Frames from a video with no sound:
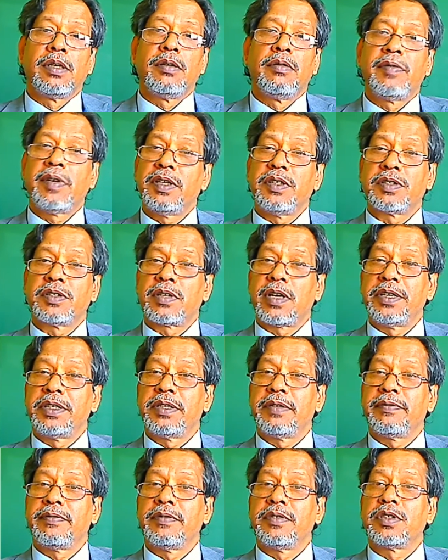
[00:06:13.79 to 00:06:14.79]
Very slight
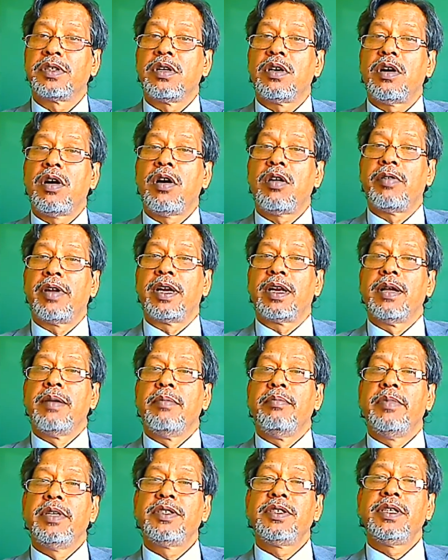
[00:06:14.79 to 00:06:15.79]
difference. All right.
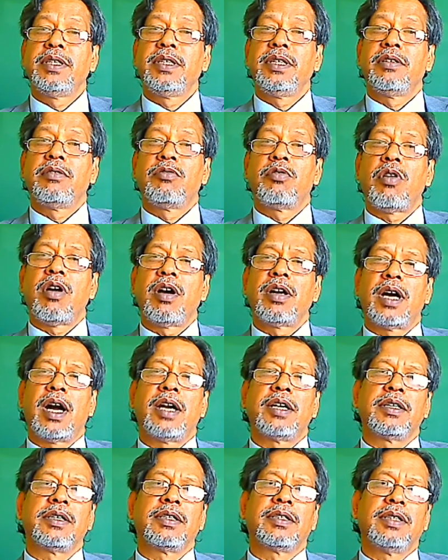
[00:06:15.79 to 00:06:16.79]
Missing wrong
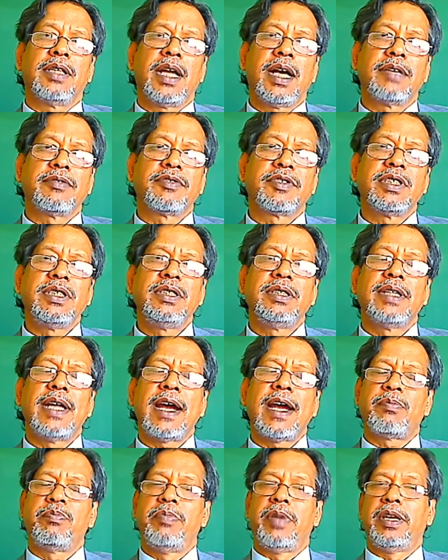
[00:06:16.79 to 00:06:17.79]
article. I have seen
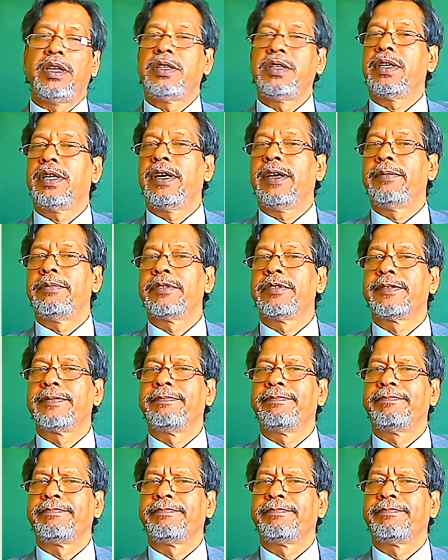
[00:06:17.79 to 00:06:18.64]
that many times.